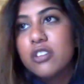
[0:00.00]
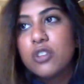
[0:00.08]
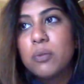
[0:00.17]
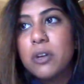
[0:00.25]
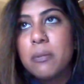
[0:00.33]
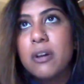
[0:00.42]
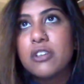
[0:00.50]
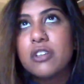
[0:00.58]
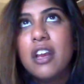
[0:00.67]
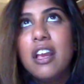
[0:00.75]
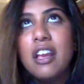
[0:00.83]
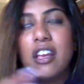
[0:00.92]
So pretty much
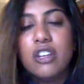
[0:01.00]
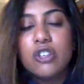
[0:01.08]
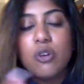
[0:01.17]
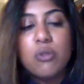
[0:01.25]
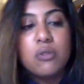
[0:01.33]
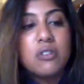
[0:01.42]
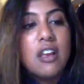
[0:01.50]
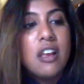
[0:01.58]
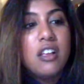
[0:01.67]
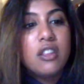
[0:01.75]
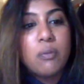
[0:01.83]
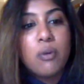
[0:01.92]
he shows
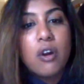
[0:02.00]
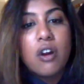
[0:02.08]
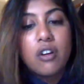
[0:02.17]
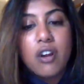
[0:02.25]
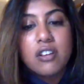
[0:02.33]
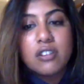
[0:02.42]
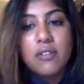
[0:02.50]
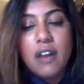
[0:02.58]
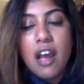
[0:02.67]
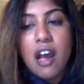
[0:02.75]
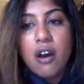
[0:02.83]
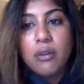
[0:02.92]
the progress of
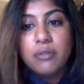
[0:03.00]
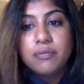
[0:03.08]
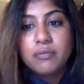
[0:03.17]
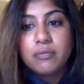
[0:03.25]
how